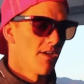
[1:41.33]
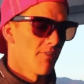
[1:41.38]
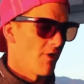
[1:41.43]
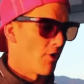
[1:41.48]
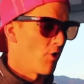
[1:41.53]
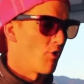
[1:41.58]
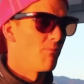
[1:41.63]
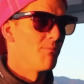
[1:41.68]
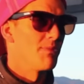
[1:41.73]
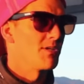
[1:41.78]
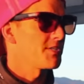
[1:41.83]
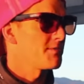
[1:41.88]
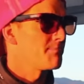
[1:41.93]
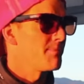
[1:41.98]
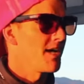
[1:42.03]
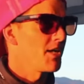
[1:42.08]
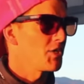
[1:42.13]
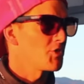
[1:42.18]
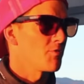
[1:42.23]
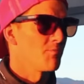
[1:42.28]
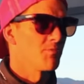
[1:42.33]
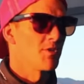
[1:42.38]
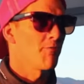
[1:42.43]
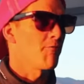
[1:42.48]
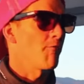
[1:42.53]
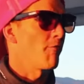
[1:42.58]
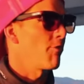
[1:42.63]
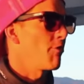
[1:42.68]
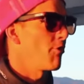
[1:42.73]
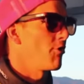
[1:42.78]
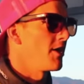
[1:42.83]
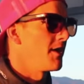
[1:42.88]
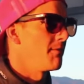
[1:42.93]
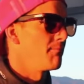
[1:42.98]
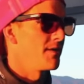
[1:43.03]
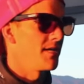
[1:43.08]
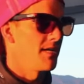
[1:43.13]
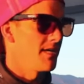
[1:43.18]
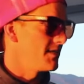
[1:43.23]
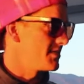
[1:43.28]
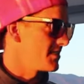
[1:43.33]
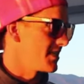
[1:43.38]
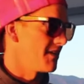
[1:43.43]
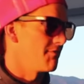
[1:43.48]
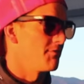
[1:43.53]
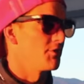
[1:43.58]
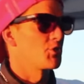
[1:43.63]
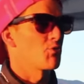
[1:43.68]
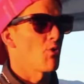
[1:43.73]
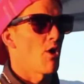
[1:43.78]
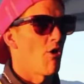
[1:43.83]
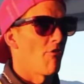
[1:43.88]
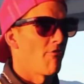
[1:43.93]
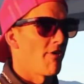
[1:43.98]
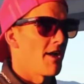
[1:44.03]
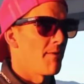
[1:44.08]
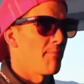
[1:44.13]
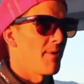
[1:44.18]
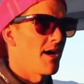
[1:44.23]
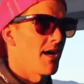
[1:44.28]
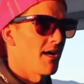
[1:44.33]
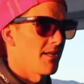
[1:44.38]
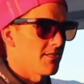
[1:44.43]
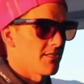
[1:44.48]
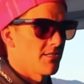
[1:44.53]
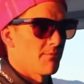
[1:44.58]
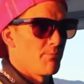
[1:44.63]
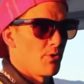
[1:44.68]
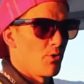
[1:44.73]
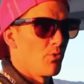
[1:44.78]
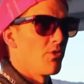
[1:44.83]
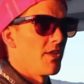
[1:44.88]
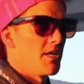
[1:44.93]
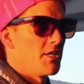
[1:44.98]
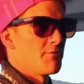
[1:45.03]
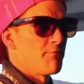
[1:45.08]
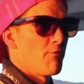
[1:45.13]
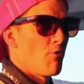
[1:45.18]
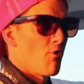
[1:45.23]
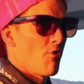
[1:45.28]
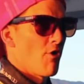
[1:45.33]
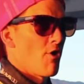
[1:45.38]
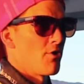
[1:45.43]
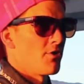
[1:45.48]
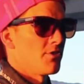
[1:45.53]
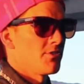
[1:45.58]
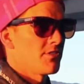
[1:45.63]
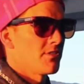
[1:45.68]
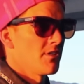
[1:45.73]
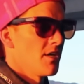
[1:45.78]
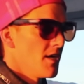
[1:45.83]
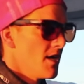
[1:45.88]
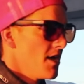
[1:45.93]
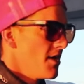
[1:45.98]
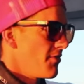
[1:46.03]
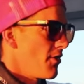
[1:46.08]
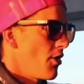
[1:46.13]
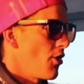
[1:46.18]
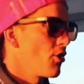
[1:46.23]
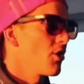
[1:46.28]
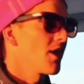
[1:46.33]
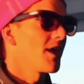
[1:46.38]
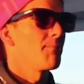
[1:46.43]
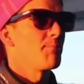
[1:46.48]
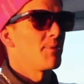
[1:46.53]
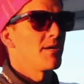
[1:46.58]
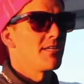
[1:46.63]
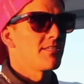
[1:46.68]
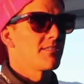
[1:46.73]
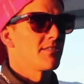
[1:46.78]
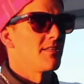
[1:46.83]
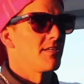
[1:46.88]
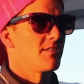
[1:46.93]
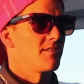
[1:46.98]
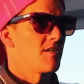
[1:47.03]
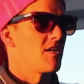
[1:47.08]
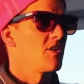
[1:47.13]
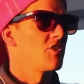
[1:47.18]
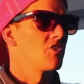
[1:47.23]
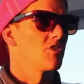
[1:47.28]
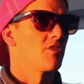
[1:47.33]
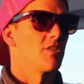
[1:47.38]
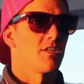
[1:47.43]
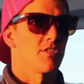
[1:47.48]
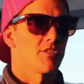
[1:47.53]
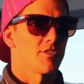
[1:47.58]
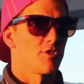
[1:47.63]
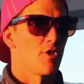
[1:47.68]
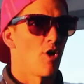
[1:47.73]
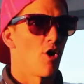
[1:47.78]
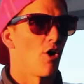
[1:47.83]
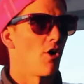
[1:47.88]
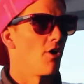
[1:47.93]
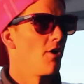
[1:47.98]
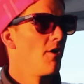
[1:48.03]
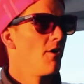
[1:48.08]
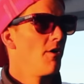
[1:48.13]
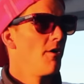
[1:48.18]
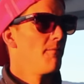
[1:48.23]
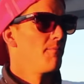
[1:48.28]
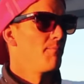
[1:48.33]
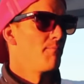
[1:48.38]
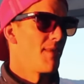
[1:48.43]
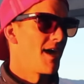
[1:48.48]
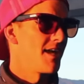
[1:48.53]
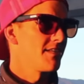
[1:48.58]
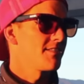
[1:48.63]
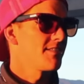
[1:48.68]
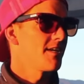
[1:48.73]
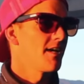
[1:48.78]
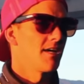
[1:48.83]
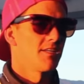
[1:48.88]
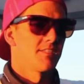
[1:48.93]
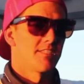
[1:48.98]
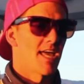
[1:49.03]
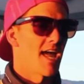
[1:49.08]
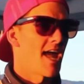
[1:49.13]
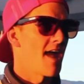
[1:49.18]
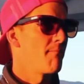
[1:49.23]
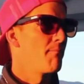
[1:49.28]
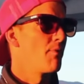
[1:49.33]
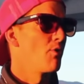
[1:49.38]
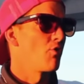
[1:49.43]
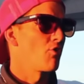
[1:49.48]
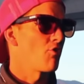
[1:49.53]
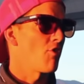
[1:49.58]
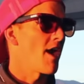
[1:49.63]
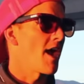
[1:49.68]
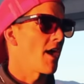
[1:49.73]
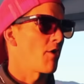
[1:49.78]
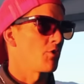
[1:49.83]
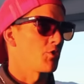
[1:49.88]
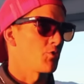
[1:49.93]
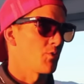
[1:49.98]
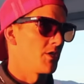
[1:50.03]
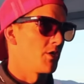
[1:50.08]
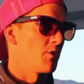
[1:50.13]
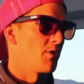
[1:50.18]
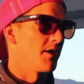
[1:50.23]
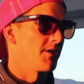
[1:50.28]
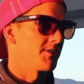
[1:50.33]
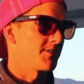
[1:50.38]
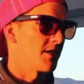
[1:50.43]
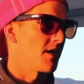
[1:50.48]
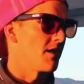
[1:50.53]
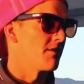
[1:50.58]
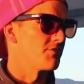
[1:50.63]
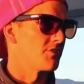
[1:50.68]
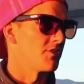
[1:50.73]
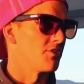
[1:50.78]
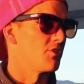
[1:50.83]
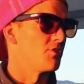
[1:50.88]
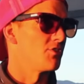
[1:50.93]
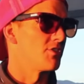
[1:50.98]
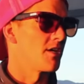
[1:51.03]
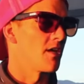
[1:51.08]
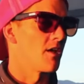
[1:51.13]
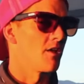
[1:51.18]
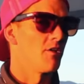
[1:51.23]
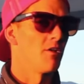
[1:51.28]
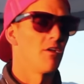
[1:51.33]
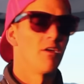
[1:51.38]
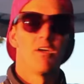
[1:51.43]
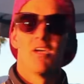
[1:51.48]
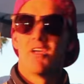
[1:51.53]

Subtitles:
They're all mismatched from different 13Bs and even 12A parts to build these 4 rotors. The only piece in this engine that's not Mazda is the hand-built crank, which we do ourselves in New Zealand.